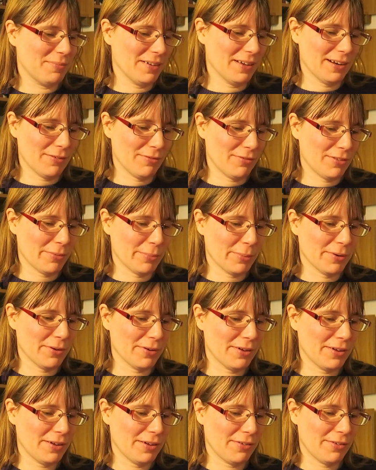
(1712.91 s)
I love this
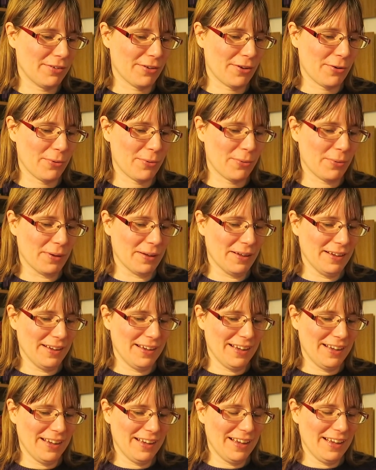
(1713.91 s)
book, so
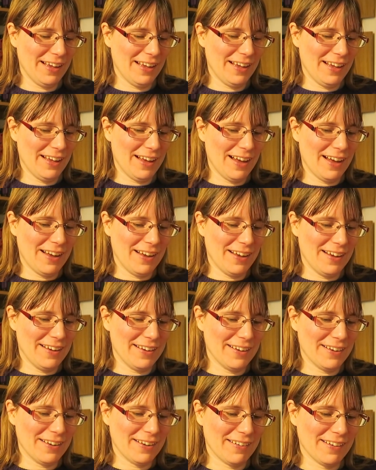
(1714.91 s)

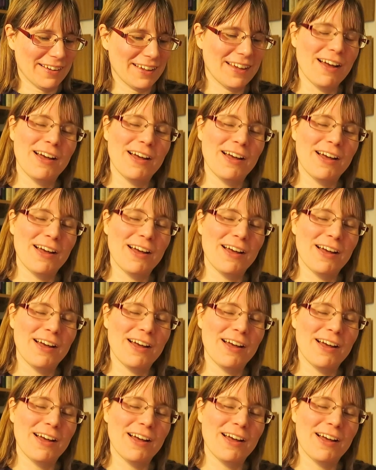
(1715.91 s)
I